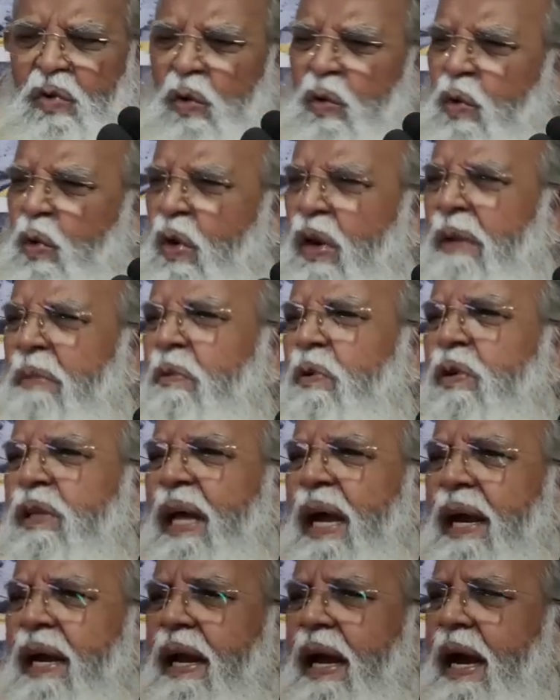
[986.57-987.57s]
So to
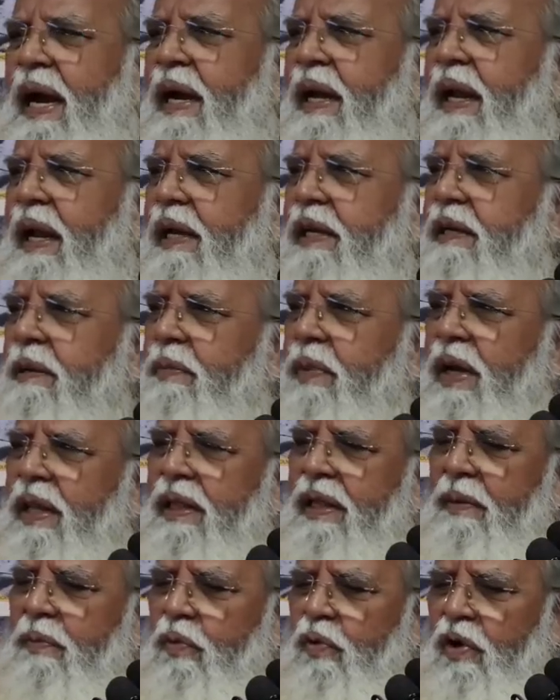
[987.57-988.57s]
remove that, I take
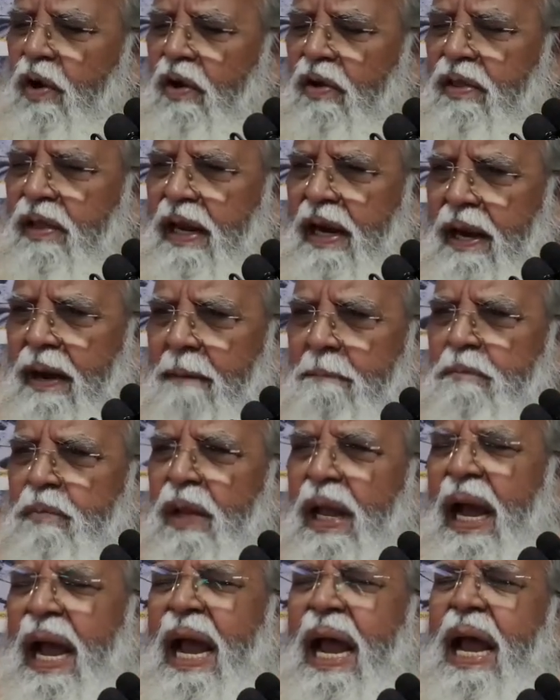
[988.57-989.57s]
chapati, put on that,
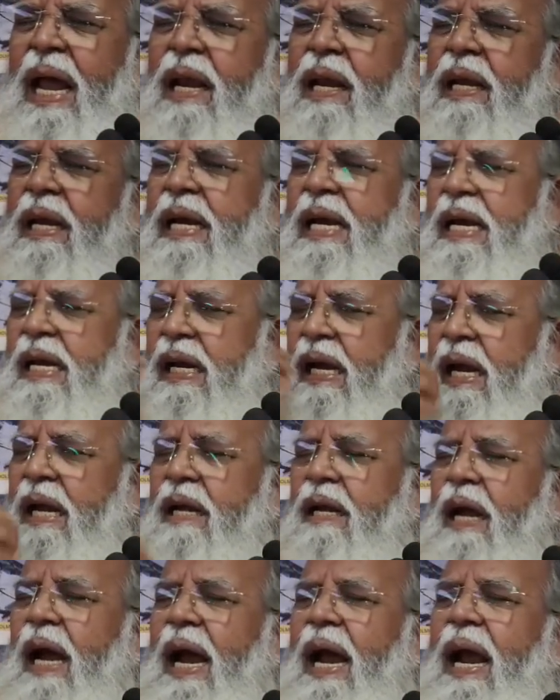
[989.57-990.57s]
and eat
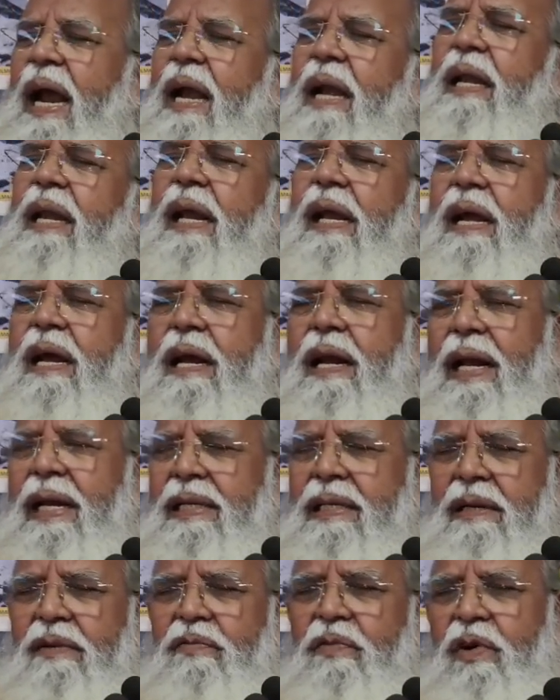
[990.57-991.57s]
it, and take a
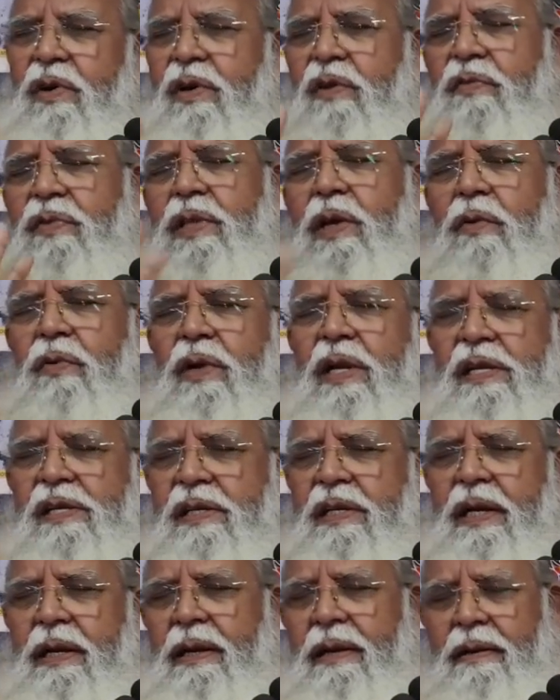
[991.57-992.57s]
glass of water without
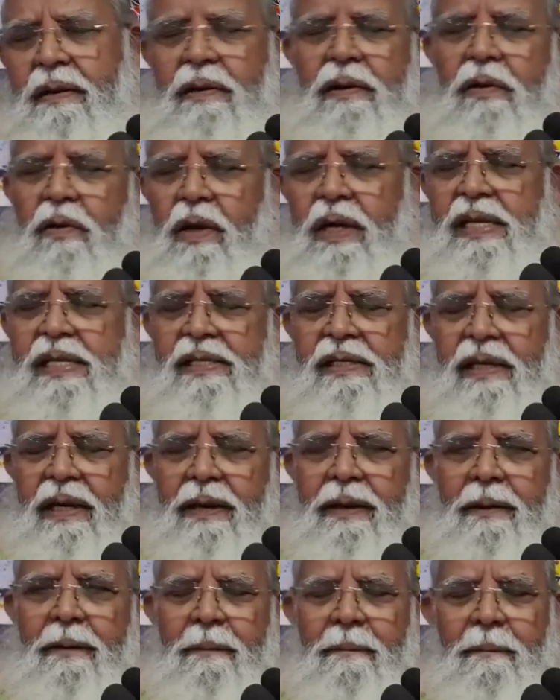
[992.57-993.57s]
tasting
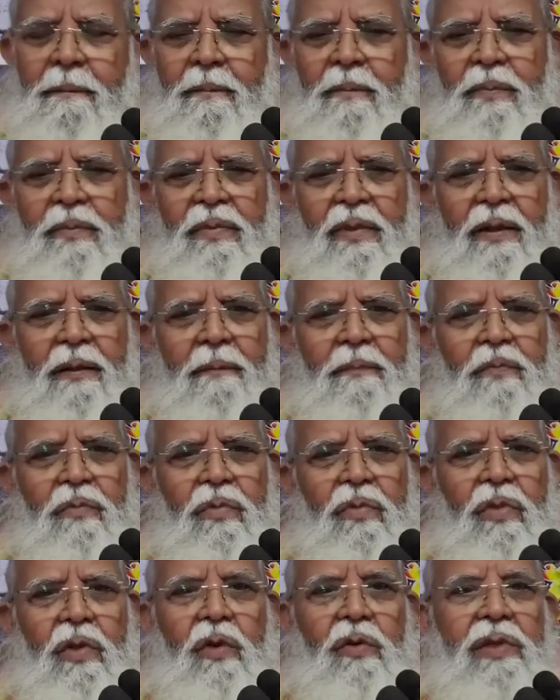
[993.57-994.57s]
inside.
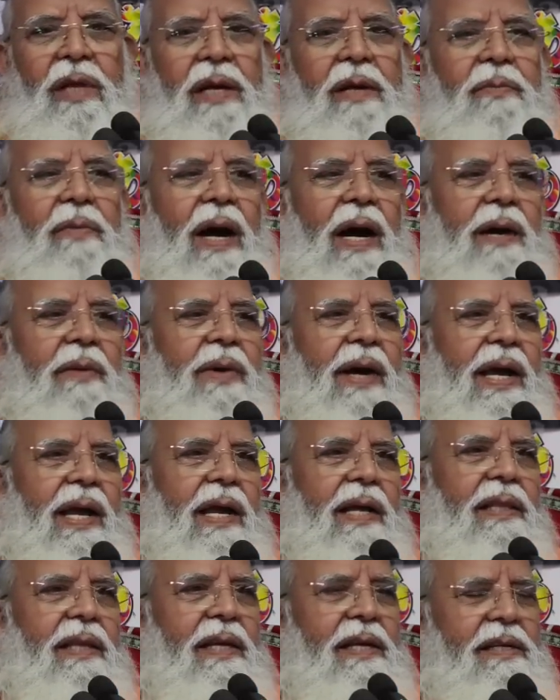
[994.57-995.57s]
Now that
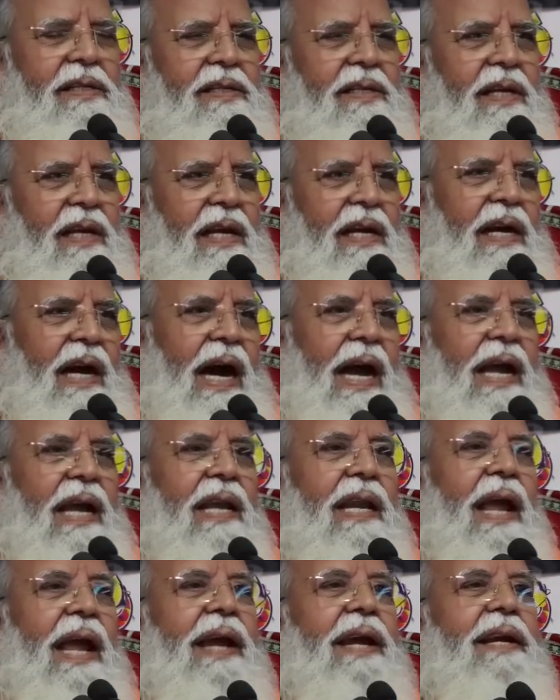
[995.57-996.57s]
Mahamaya thinks,
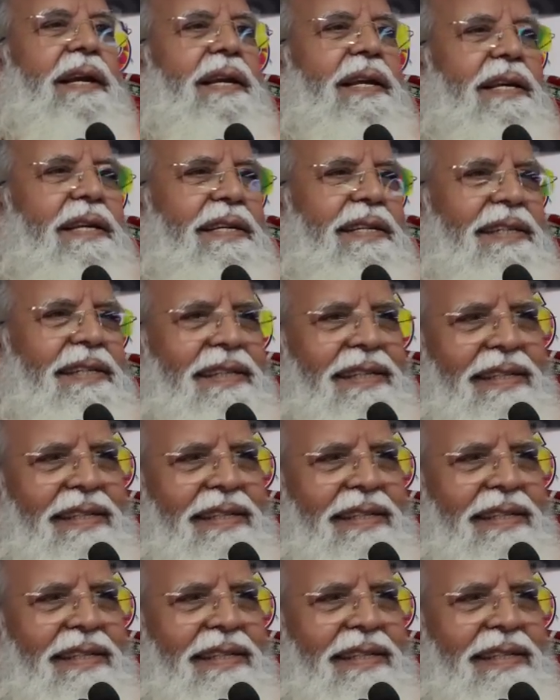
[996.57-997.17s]
I liked it.